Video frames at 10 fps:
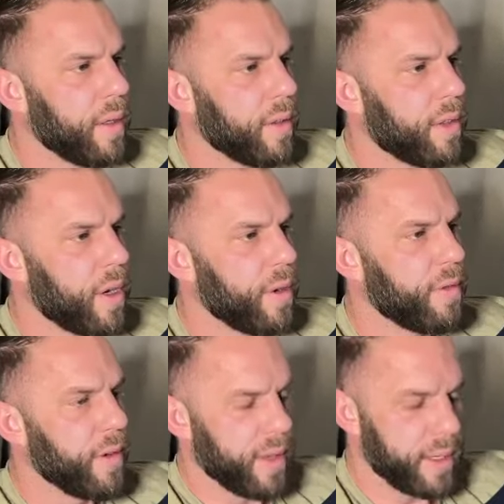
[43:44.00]
So
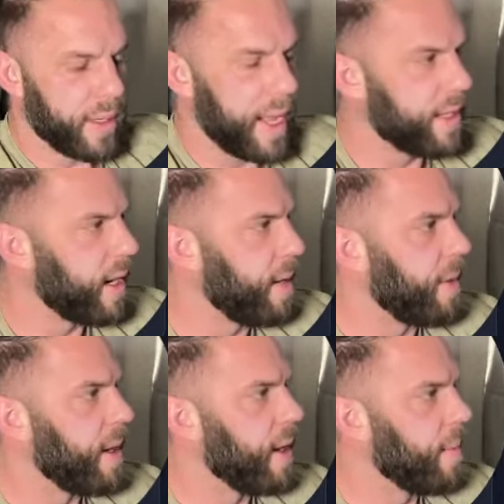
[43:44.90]
for this class name
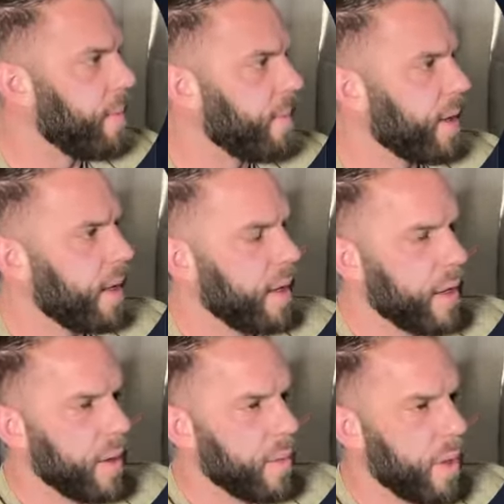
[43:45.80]
here,
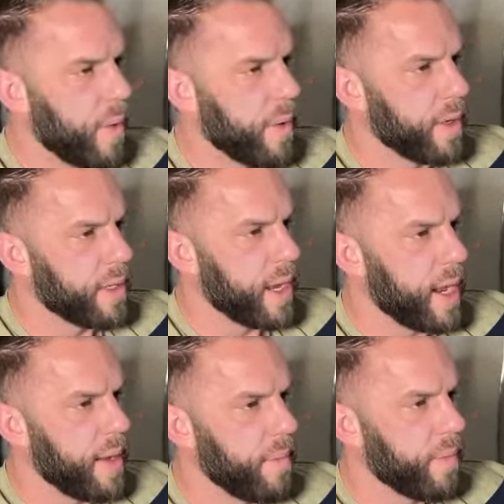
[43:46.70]
what we want to
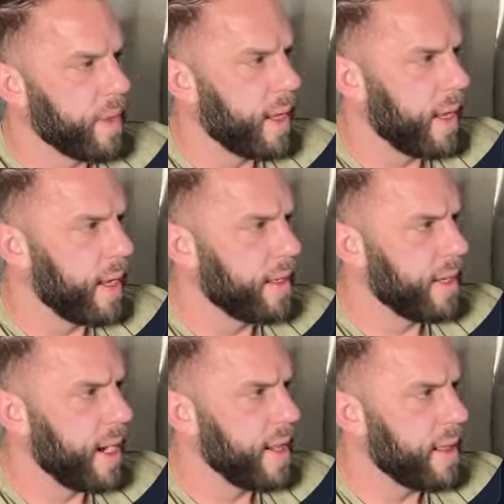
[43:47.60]
say
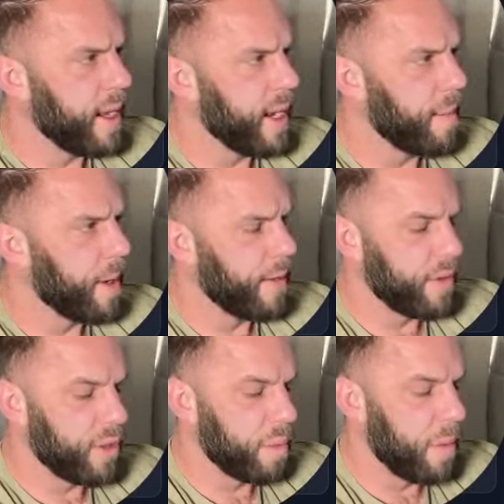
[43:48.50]
is anything above
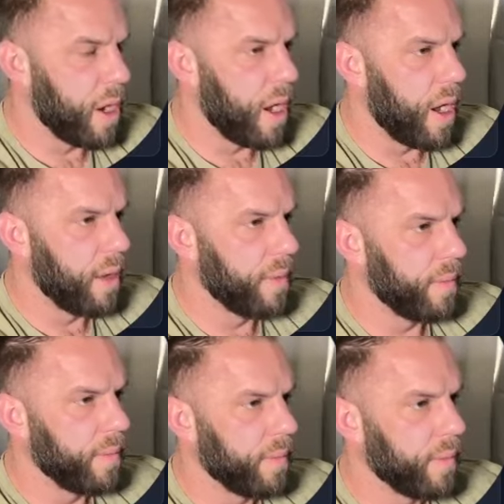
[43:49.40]
small,
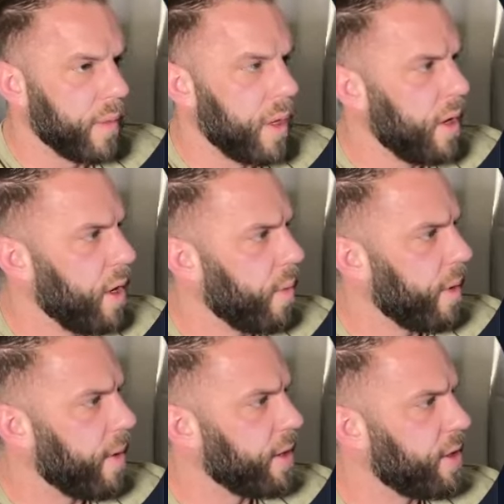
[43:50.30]

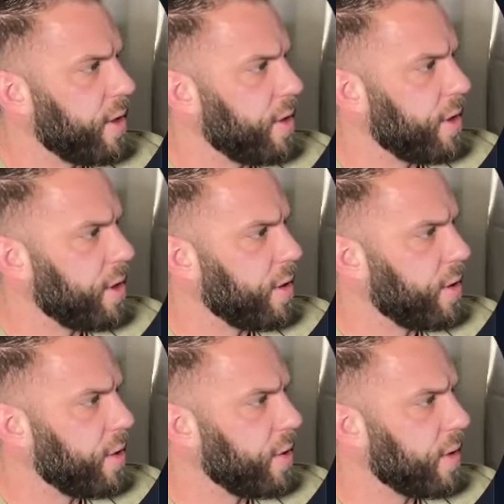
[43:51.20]
we want to
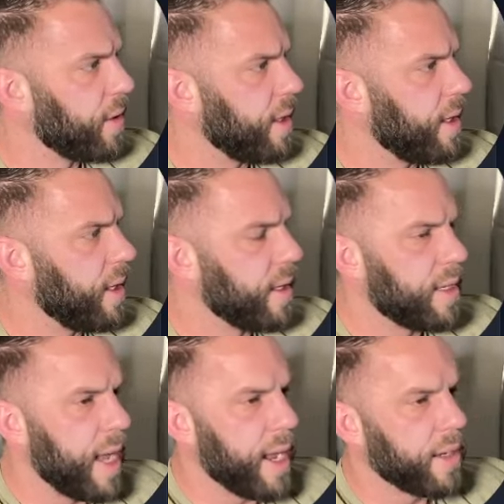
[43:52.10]
do the
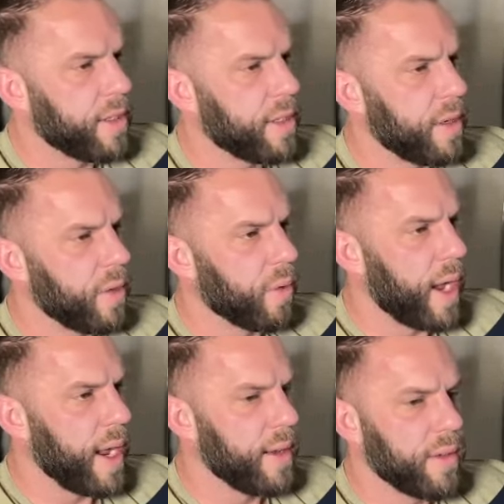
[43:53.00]
text
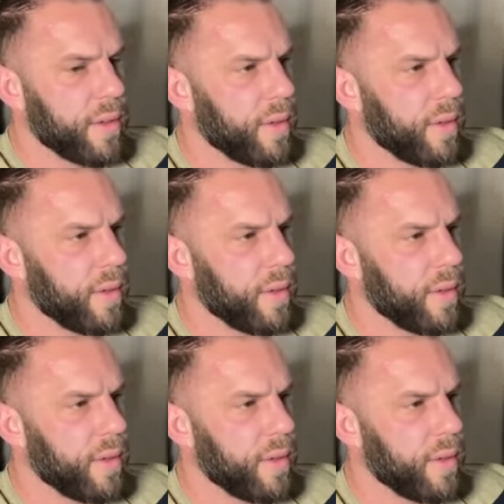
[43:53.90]
right.